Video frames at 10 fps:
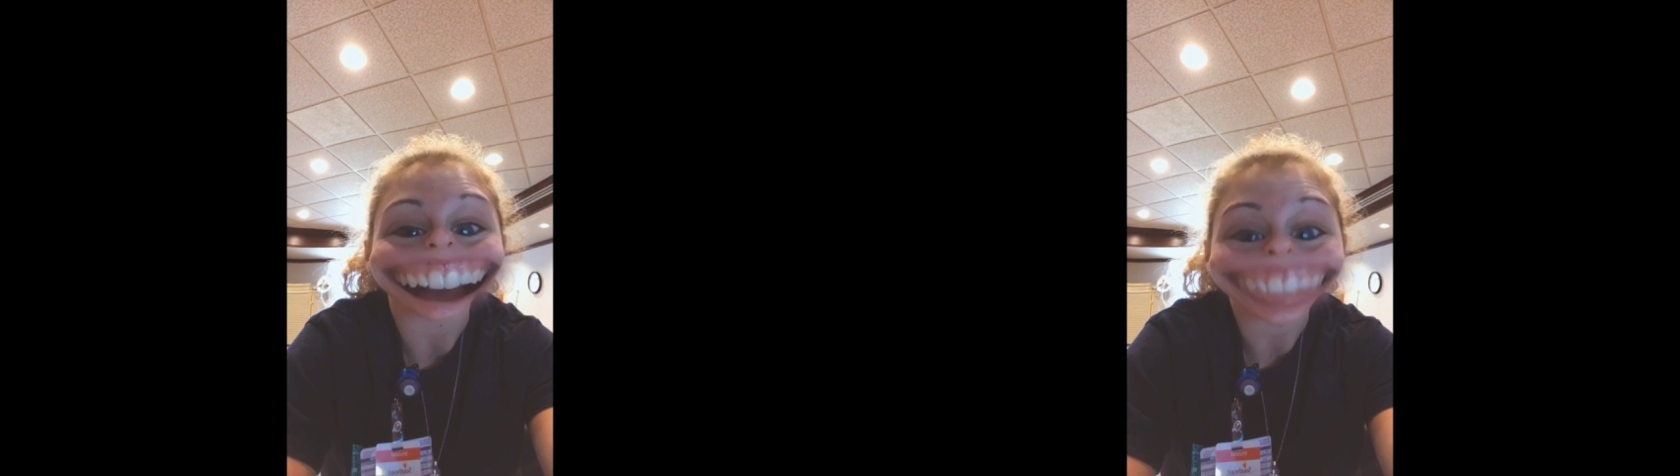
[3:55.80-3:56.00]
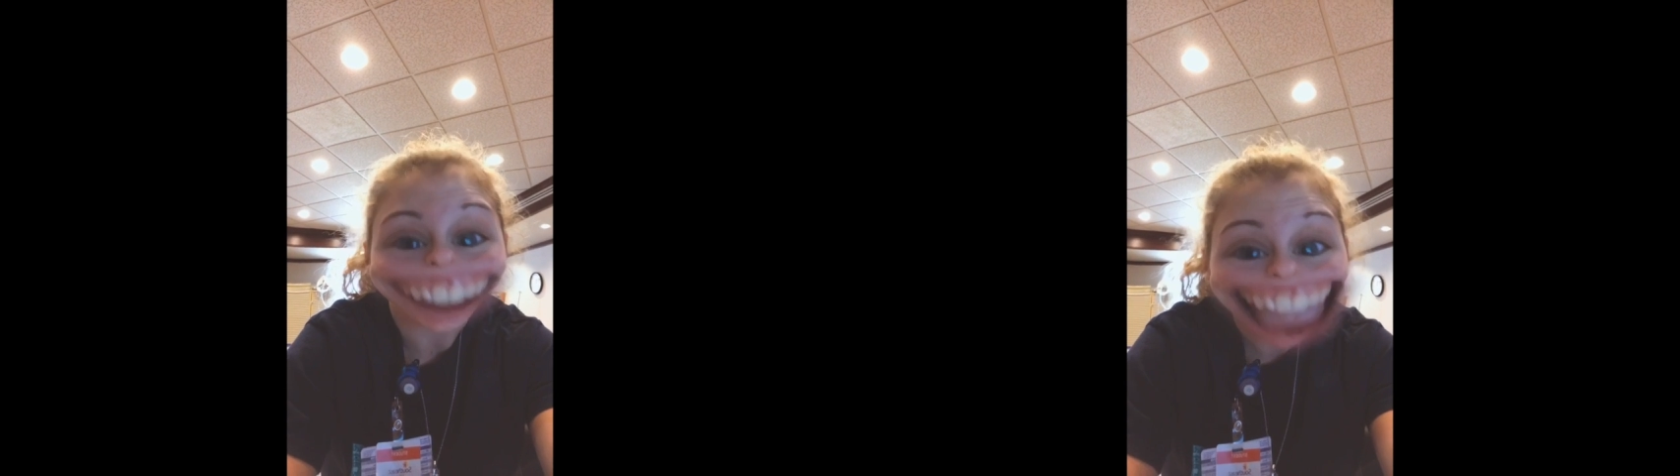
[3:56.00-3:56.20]

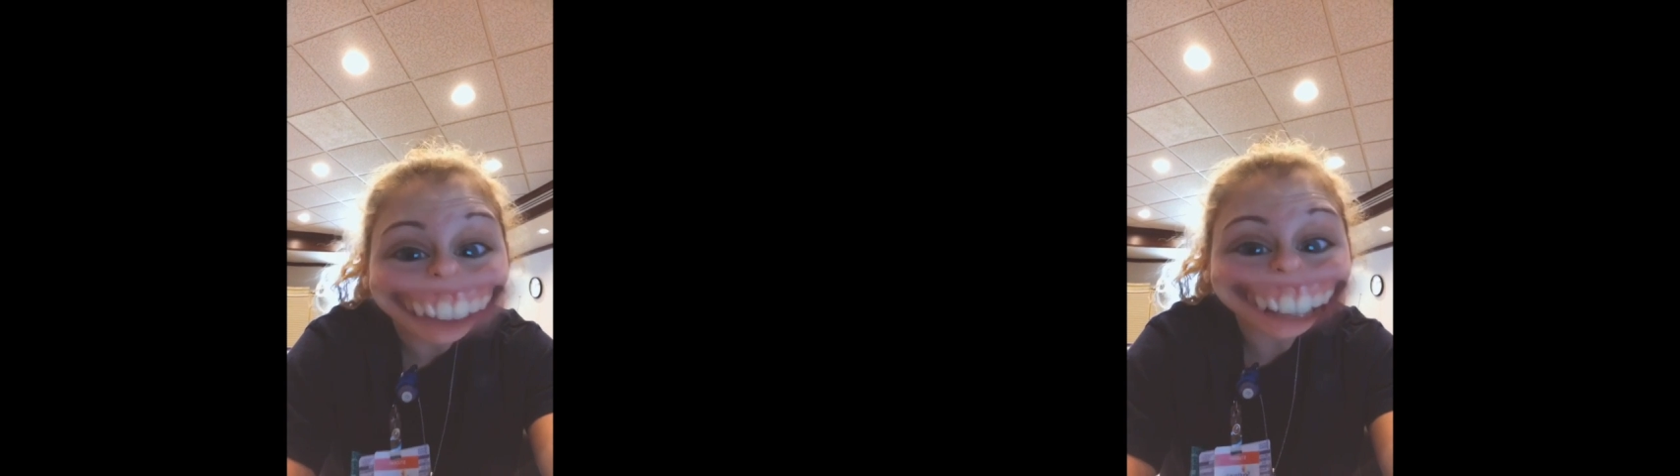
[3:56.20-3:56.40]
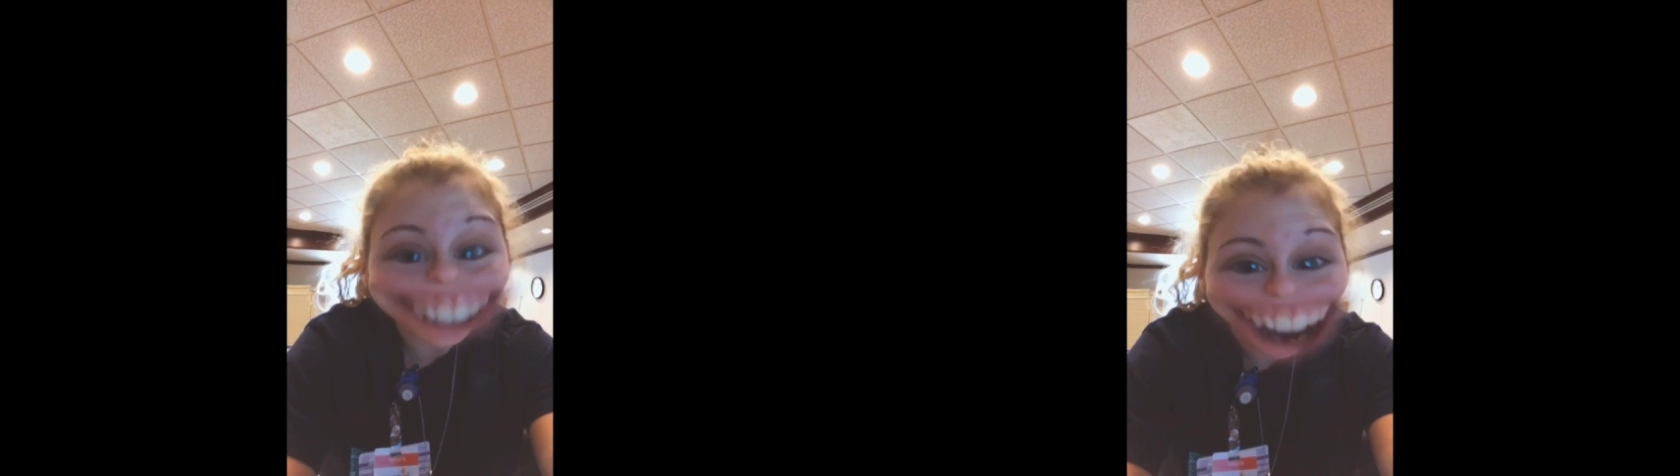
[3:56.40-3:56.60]
They'll
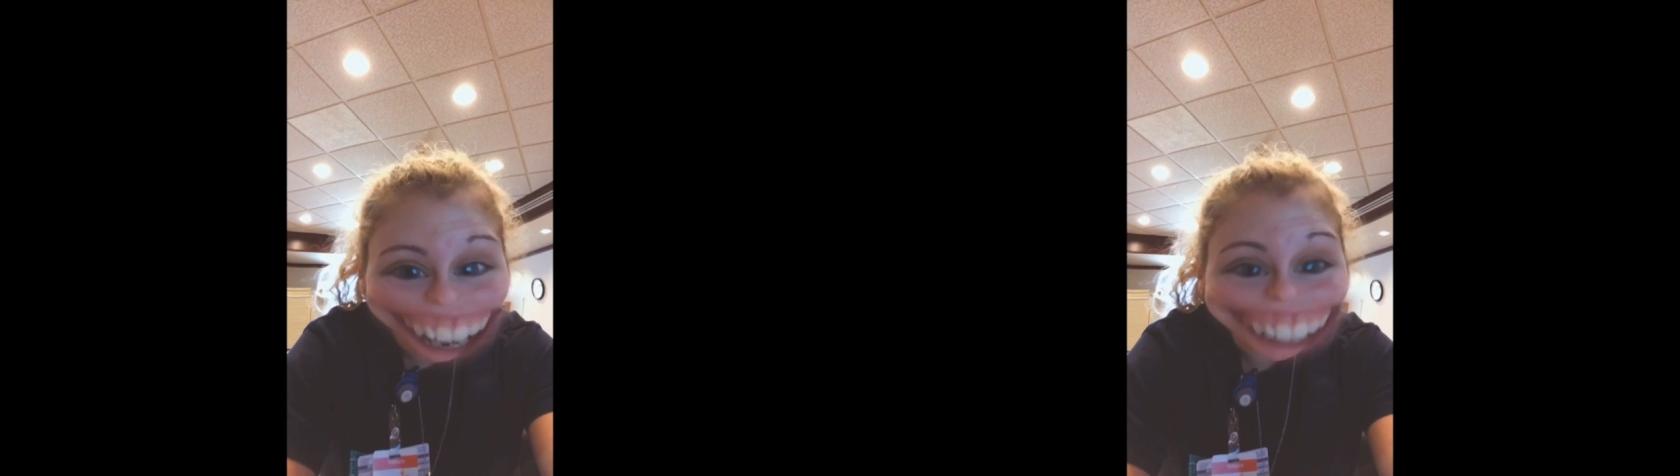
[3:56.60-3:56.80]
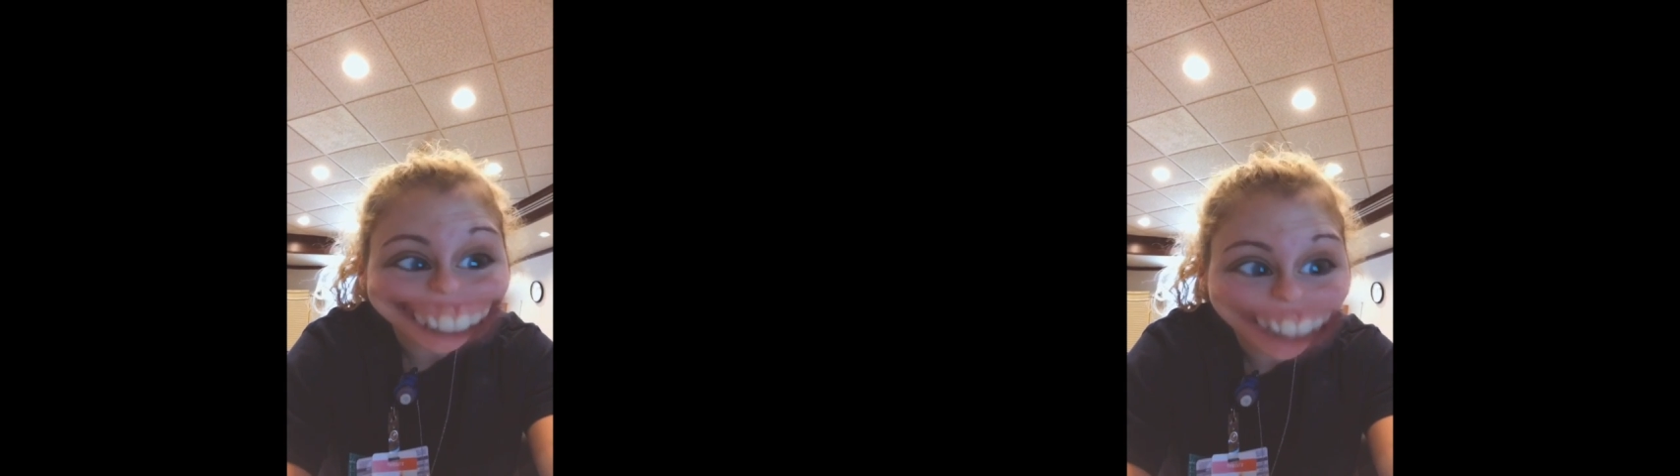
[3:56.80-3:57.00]
have a
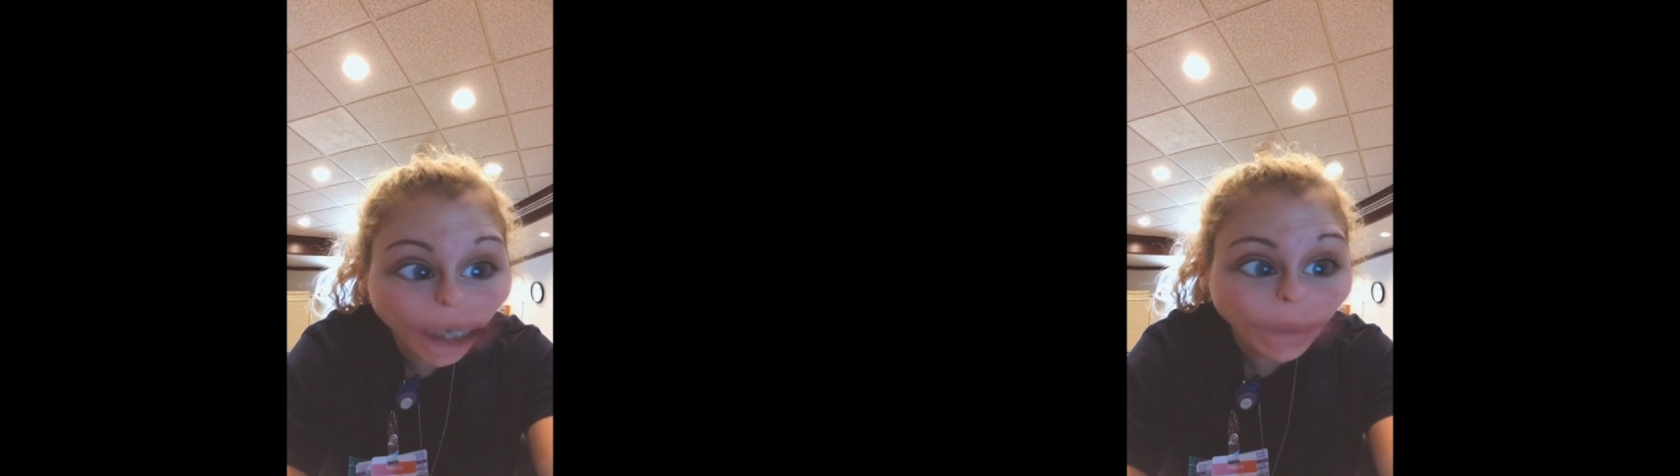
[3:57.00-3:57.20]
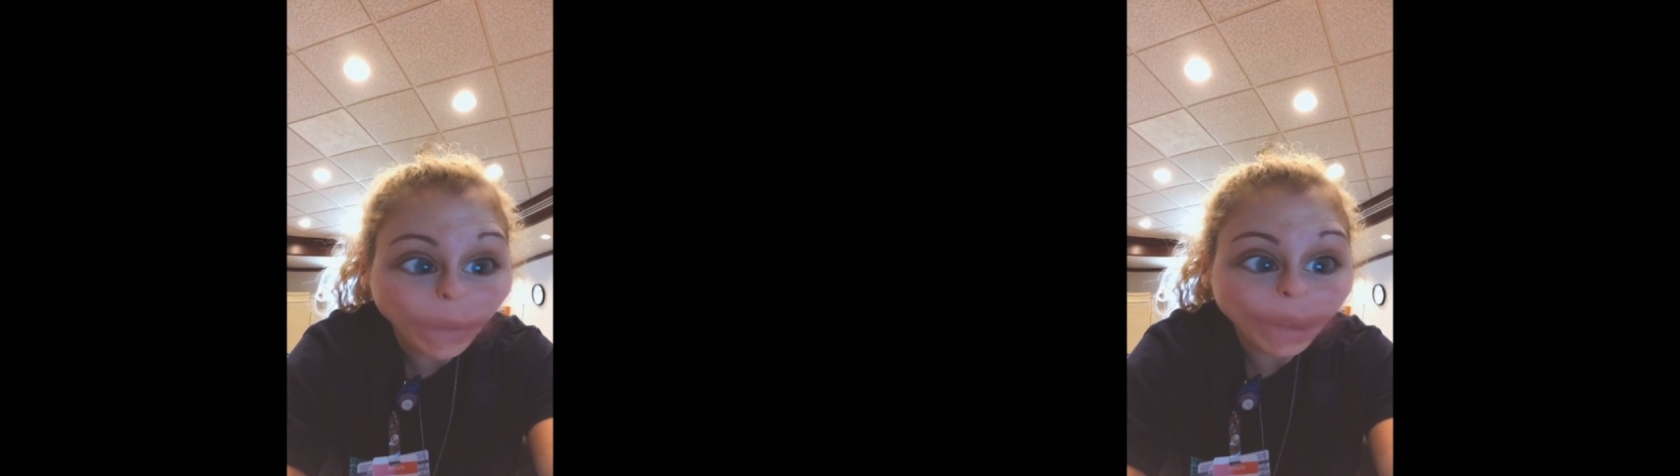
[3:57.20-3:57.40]
drainage
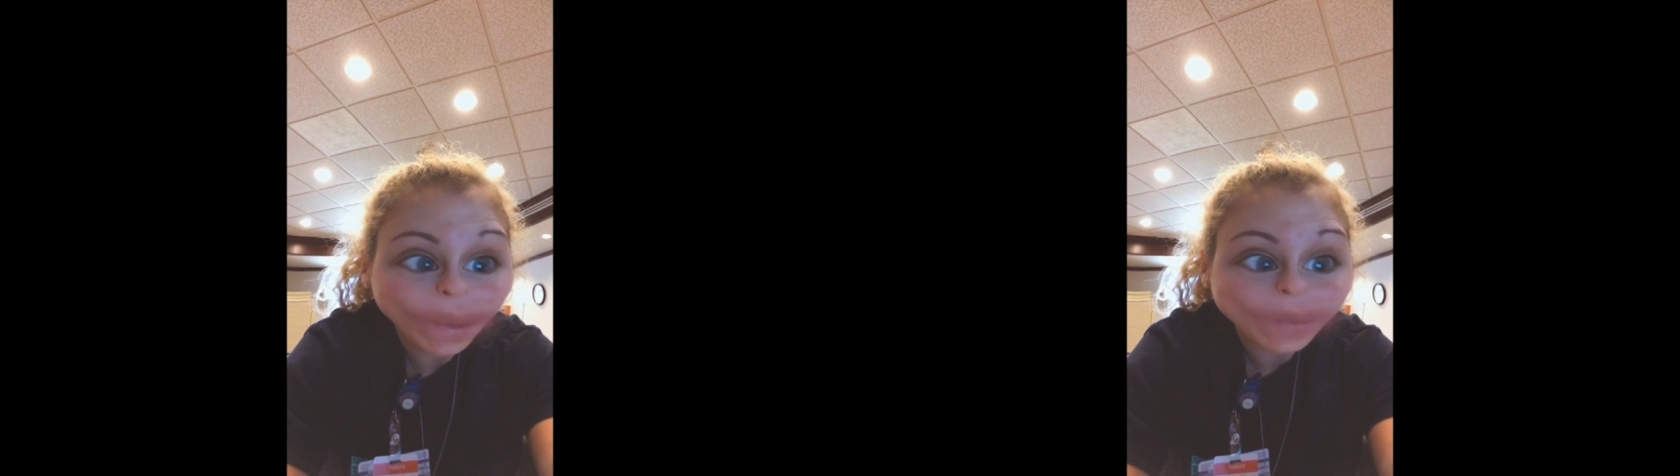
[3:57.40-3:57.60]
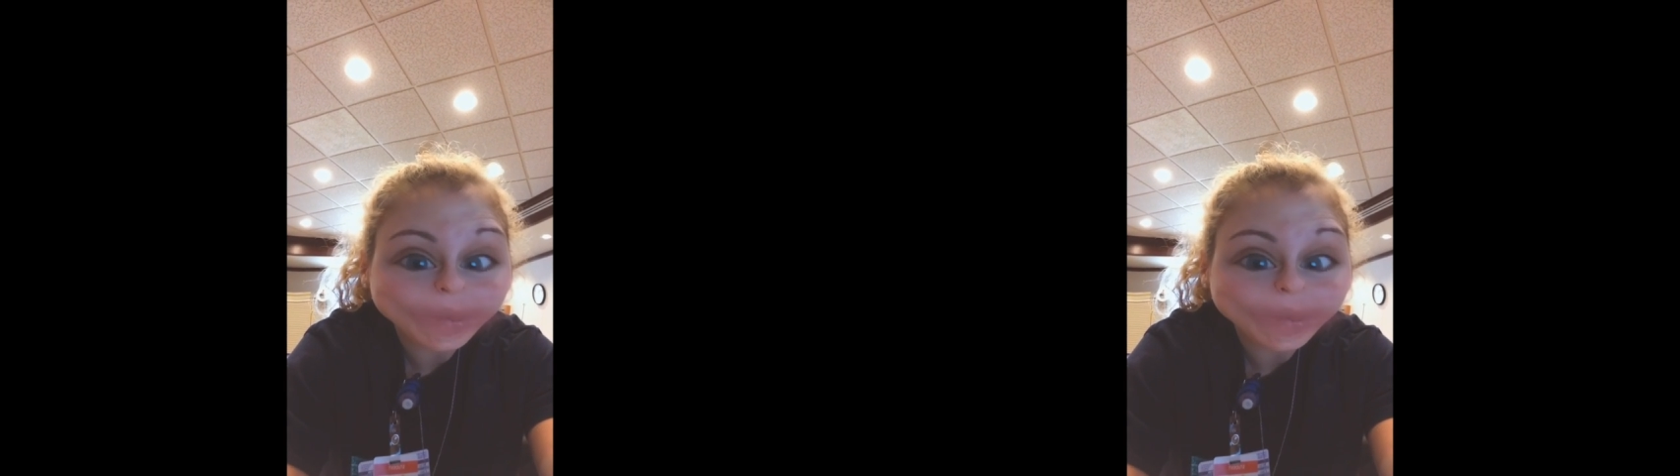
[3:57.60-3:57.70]
tube,